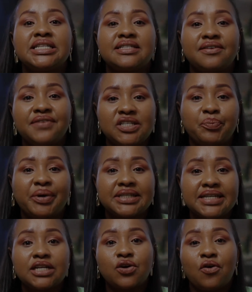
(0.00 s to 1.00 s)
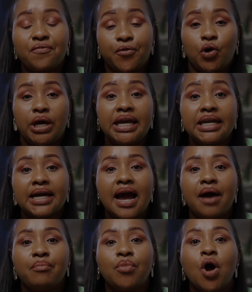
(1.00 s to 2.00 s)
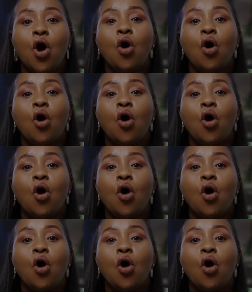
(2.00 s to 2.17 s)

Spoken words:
70% of your income